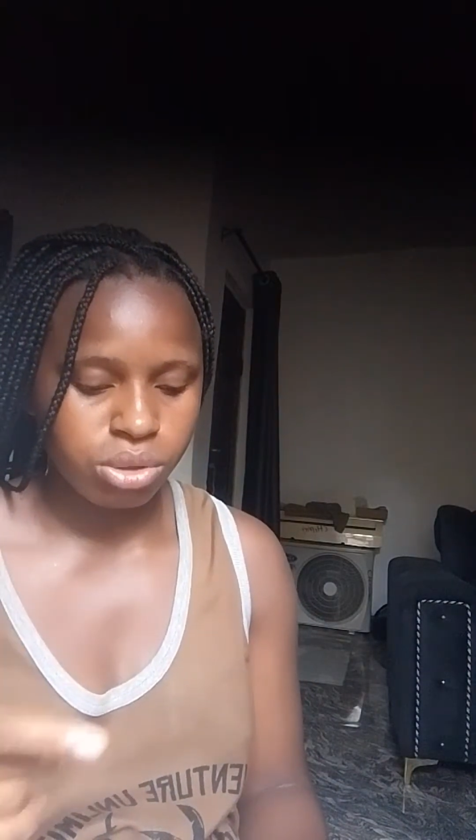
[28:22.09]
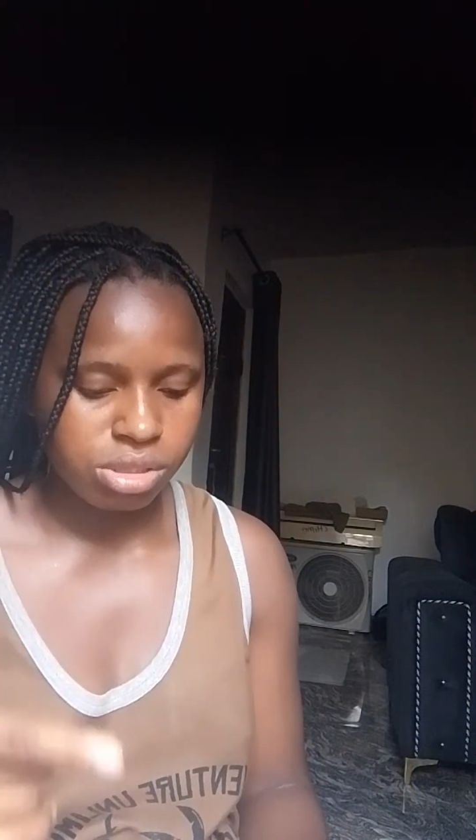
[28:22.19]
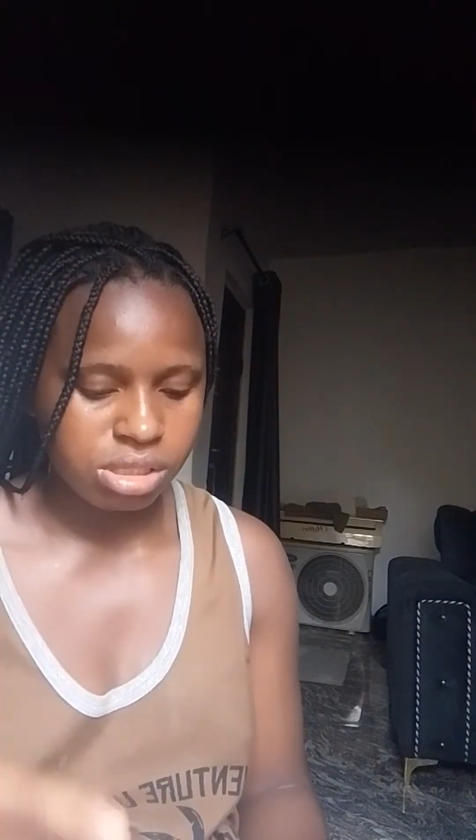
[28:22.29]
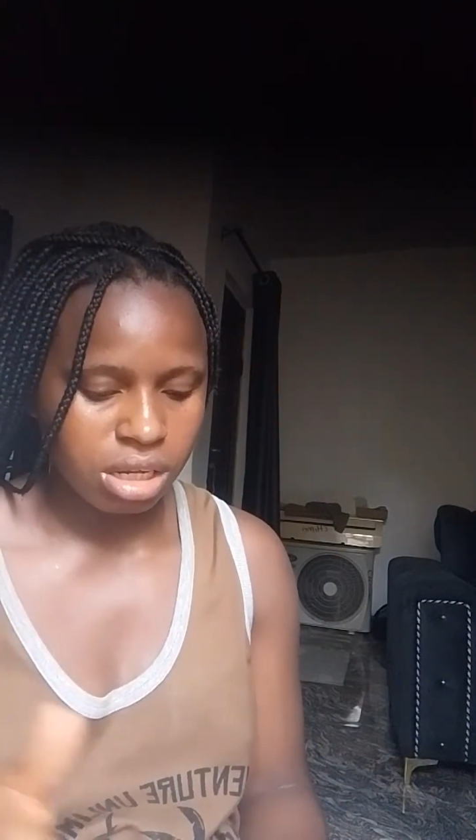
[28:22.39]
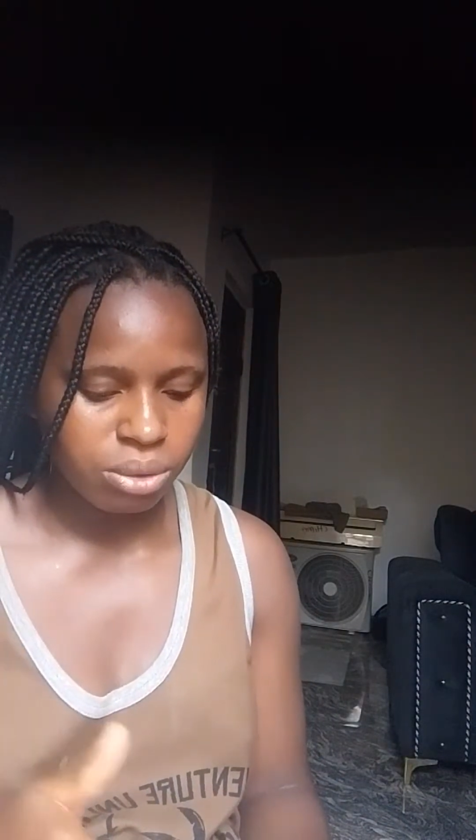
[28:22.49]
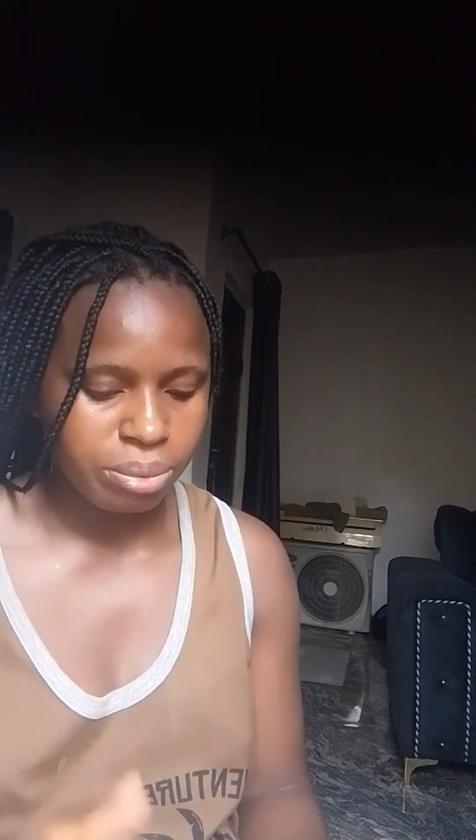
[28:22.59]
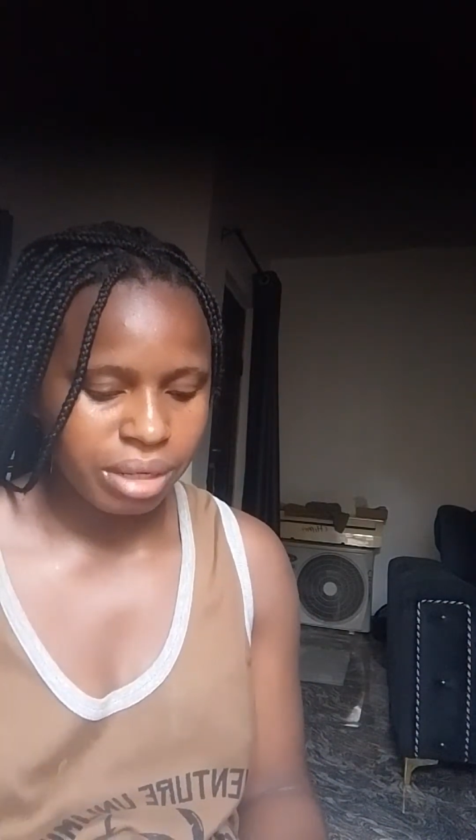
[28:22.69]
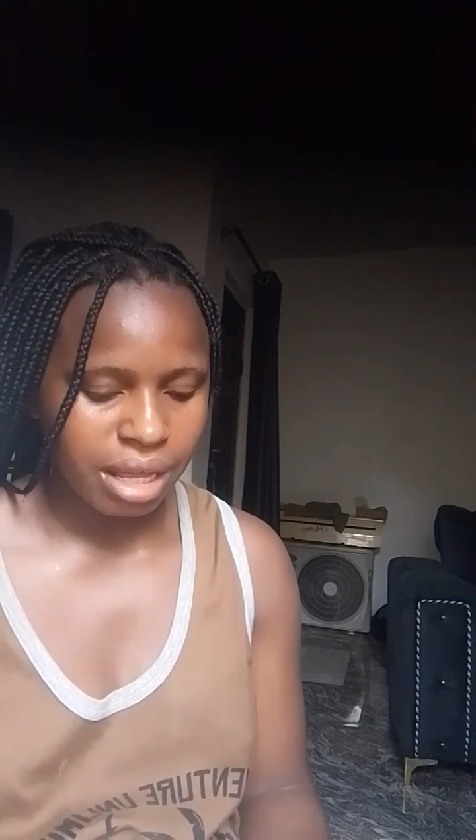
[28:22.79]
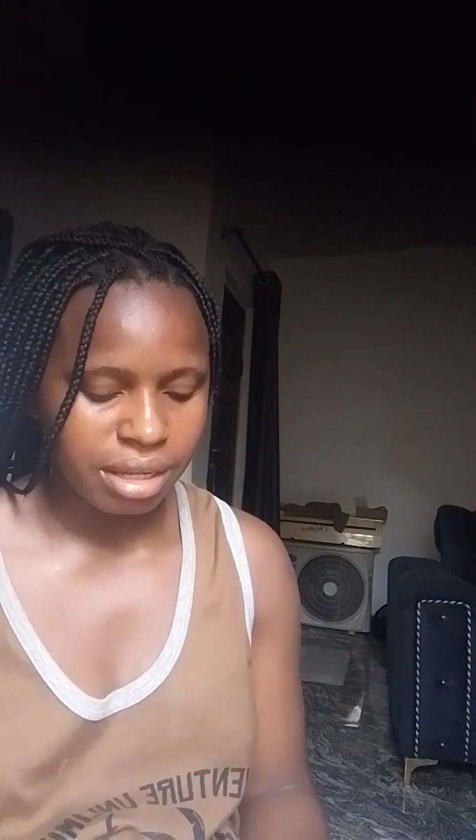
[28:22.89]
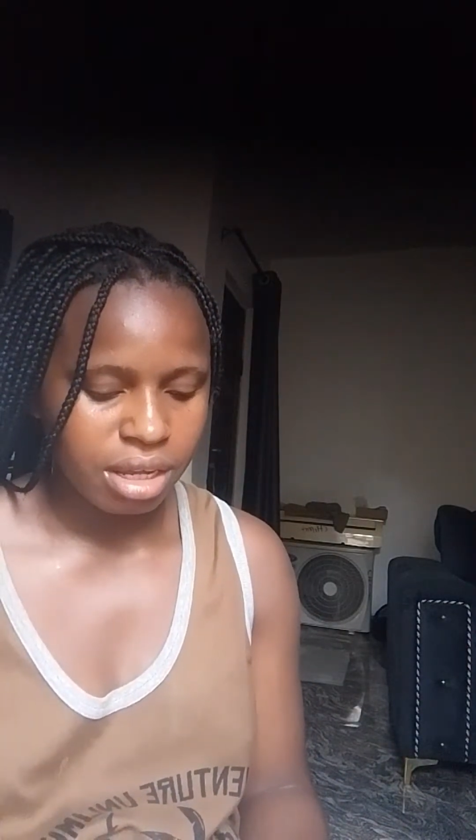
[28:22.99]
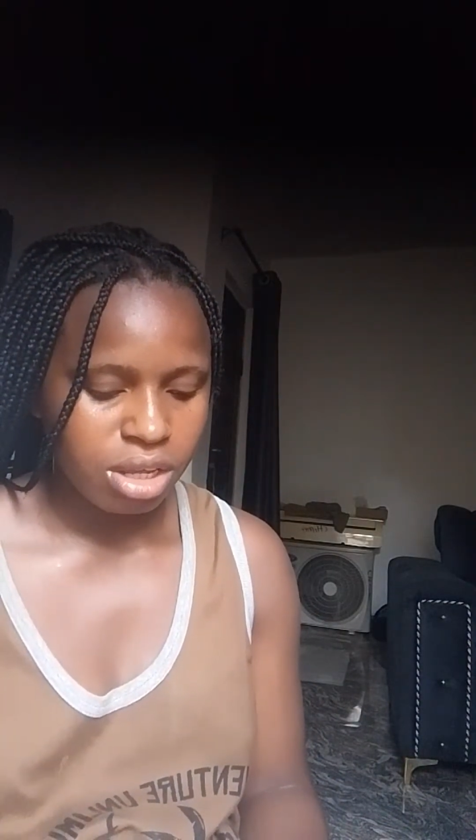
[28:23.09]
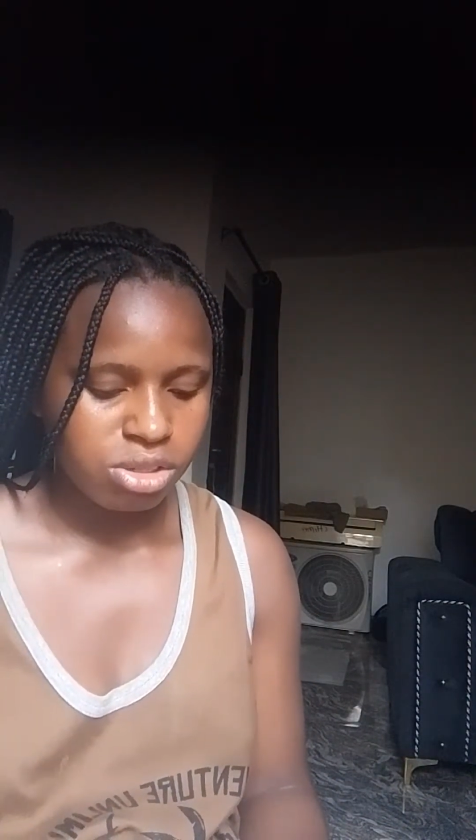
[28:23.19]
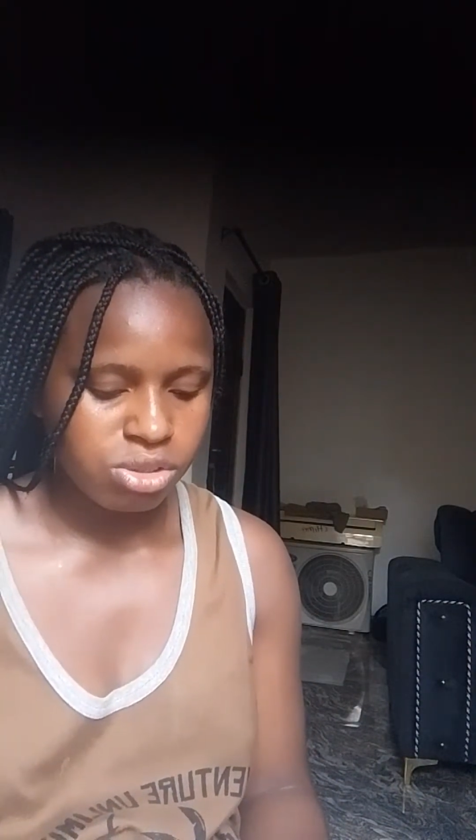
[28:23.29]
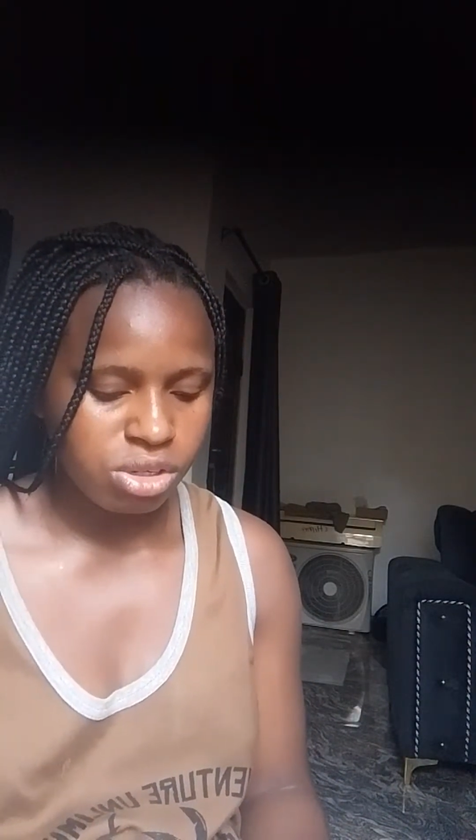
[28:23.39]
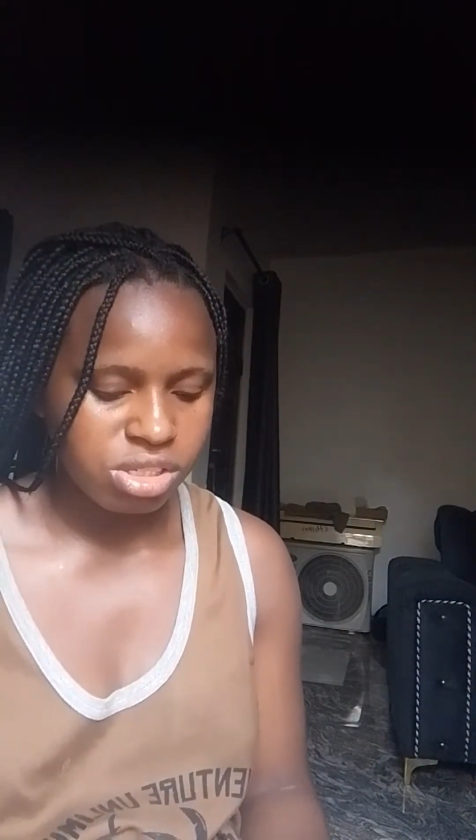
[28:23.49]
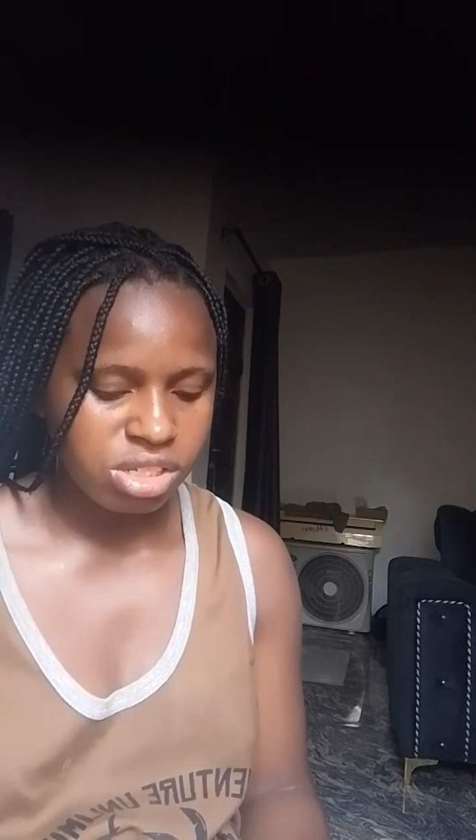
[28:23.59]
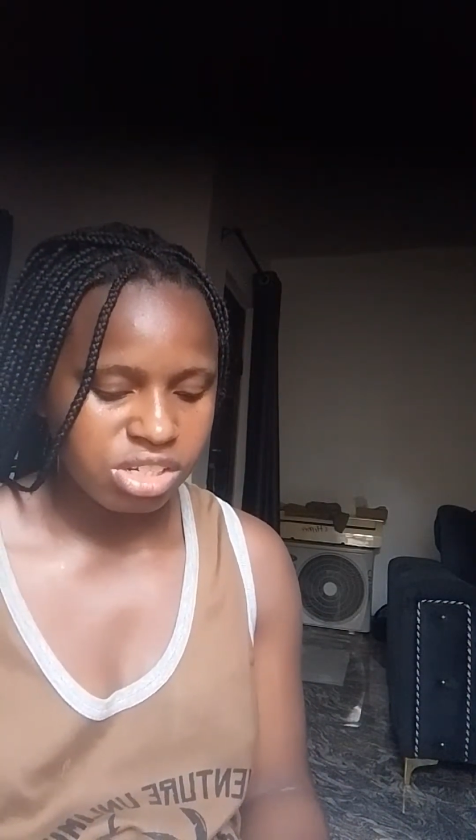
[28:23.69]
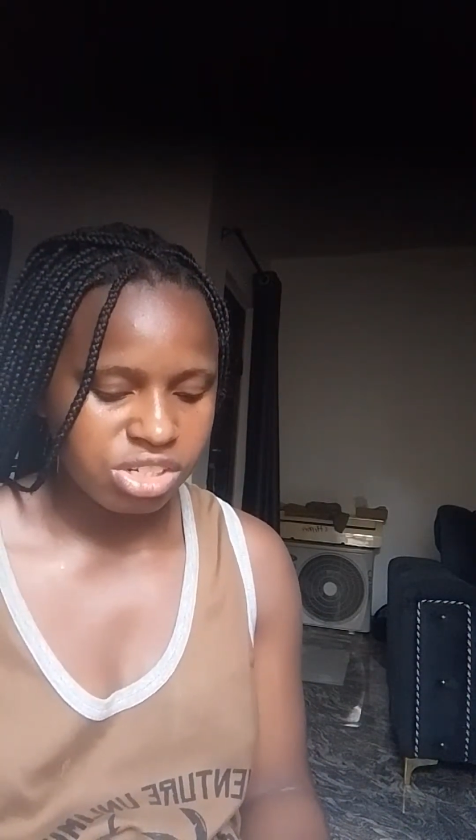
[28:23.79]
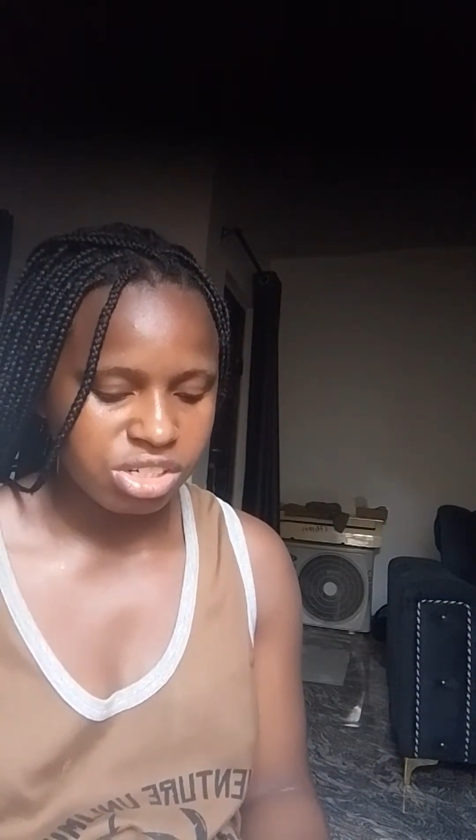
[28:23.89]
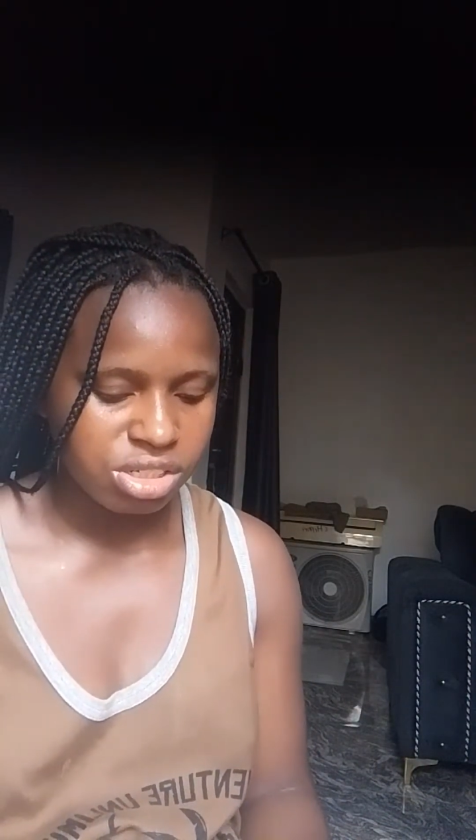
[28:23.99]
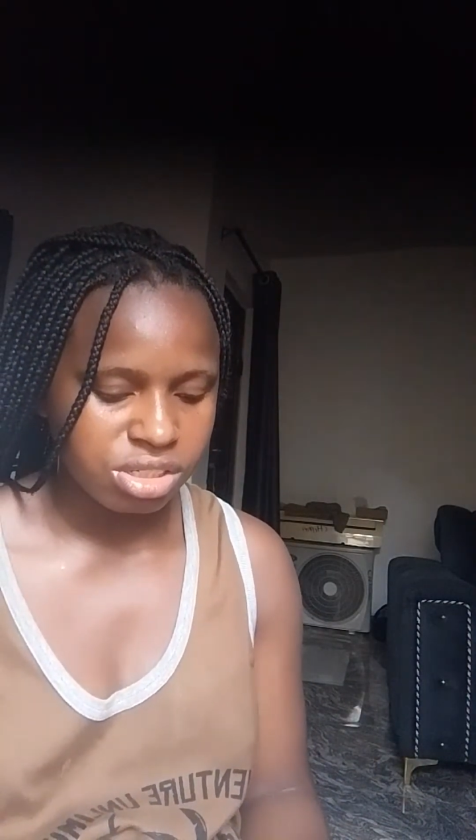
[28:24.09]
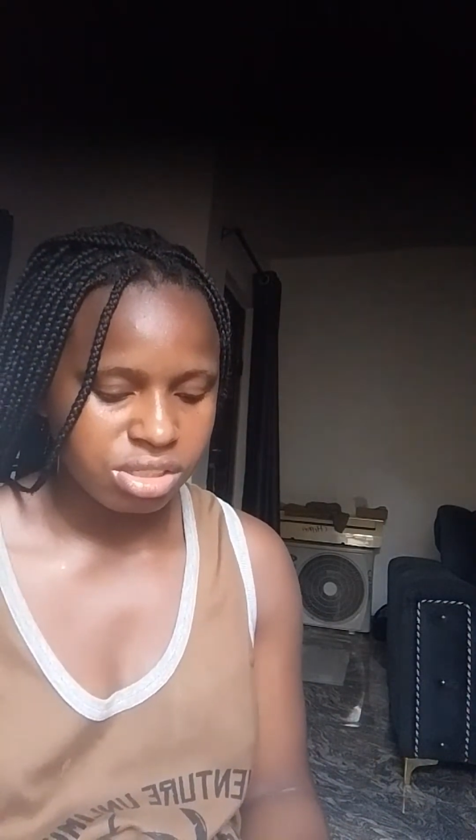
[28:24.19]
So you'll be like Zoten Shi